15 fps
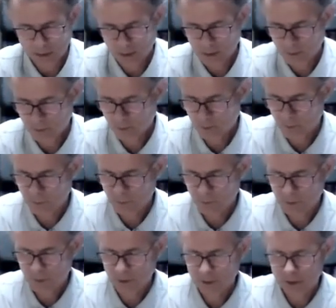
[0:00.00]
And
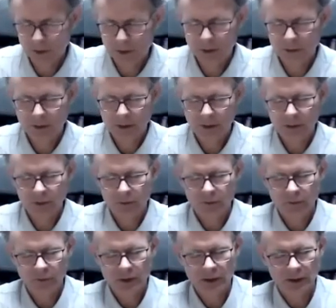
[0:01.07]
continuing to
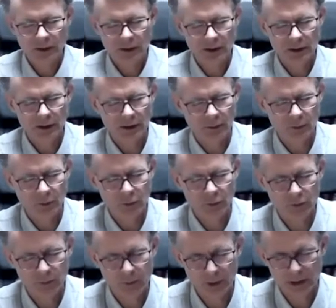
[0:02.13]
feel the
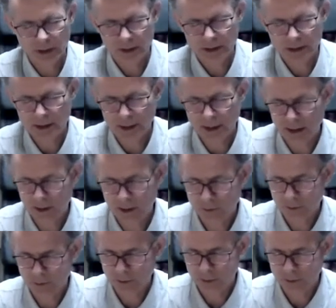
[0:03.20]
movement inside
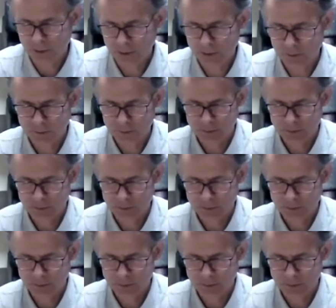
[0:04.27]
of you.